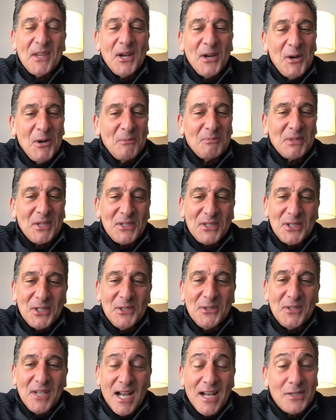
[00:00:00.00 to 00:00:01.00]
I hope to see
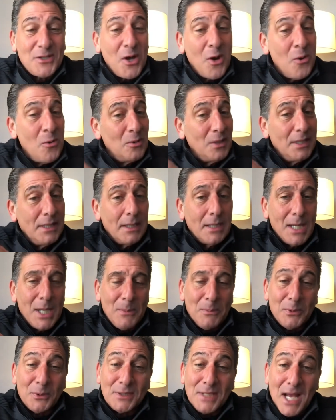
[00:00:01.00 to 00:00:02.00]
you guys only a
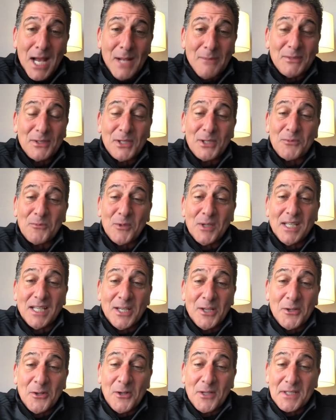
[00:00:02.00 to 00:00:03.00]
couple times this
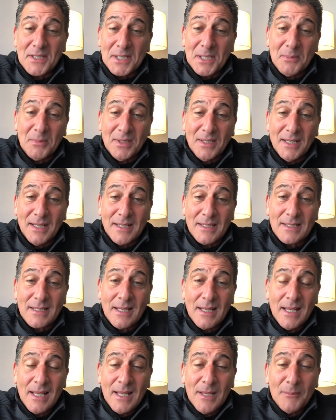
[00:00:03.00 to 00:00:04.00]
weekend on CBS,